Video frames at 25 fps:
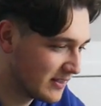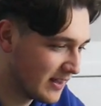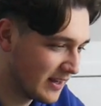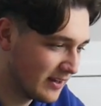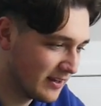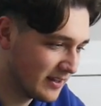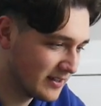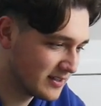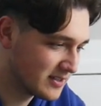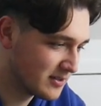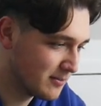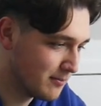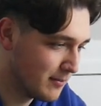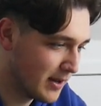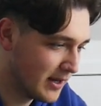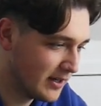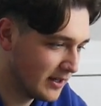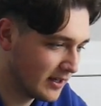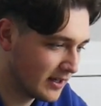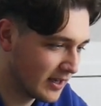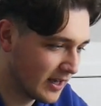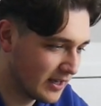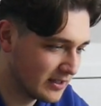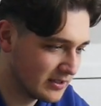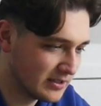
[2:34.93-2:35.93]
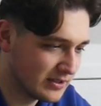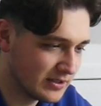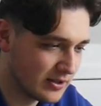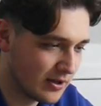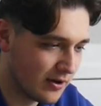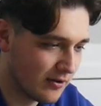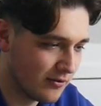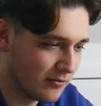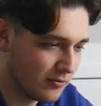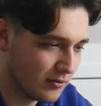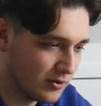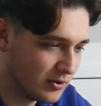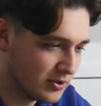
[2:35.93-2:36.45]
Then there's some Medicash
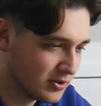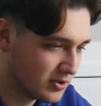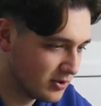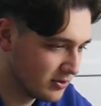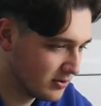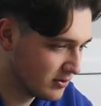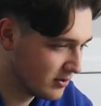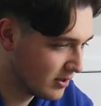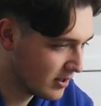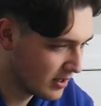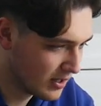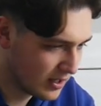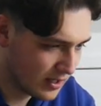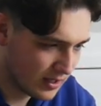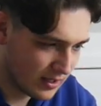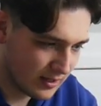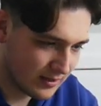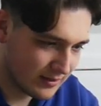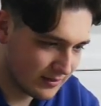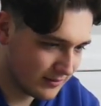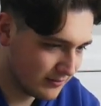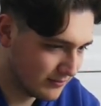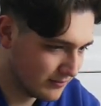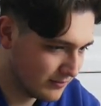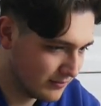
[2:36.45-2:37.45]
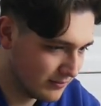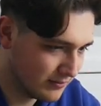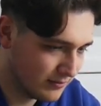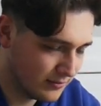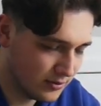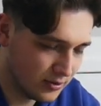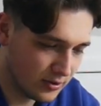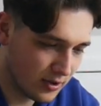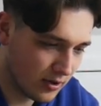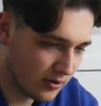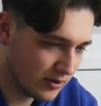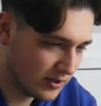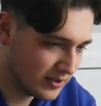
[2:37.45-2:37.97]
stuff, which
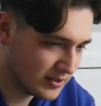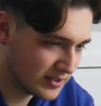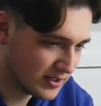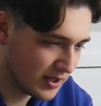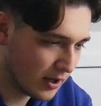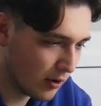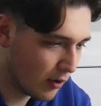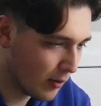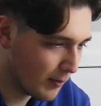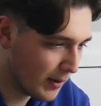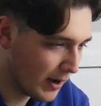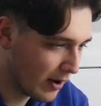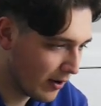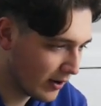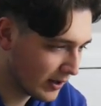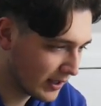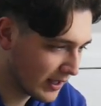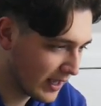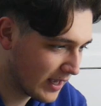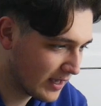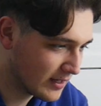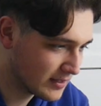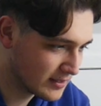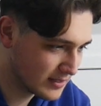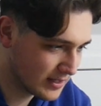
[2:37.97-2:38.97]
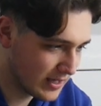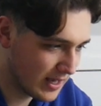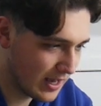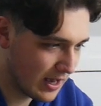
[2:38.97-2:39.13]
you don't need to know about, I guess.